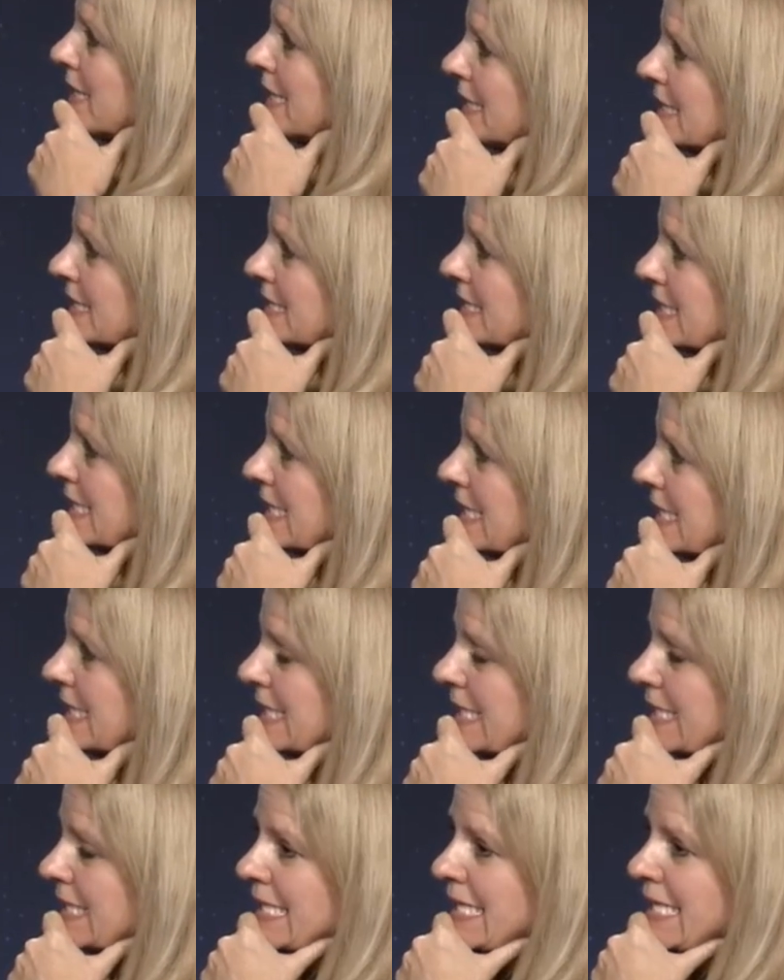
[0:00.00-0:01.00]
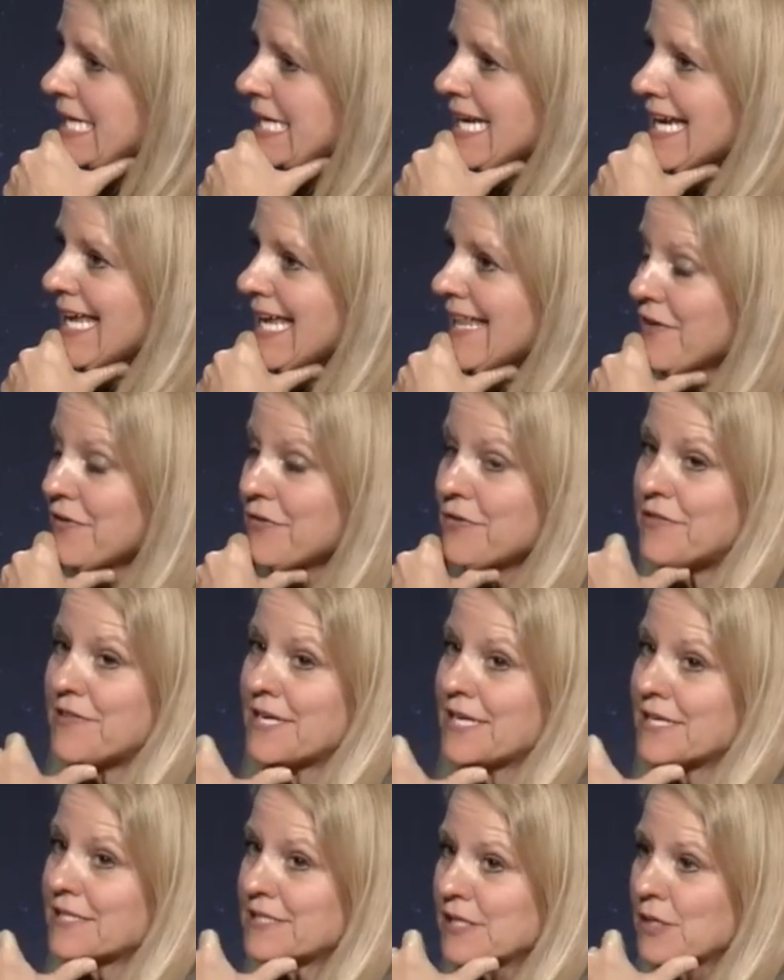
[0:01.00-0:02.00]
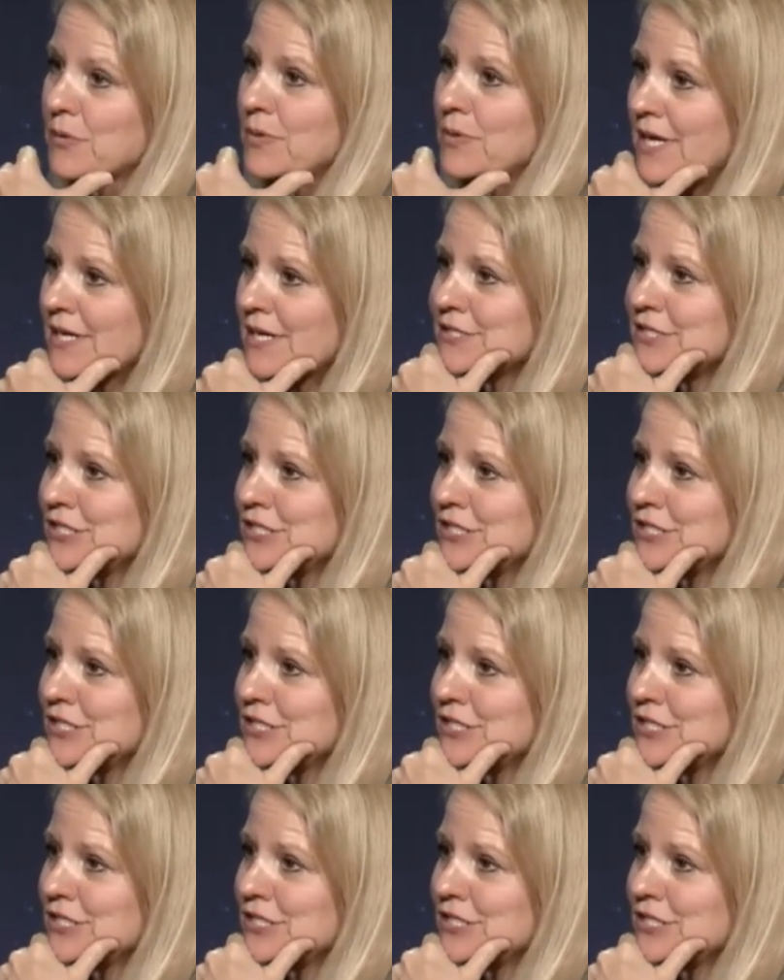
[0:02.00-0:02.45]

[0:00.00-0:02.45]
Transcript: spending the design on. And the other thing is liquid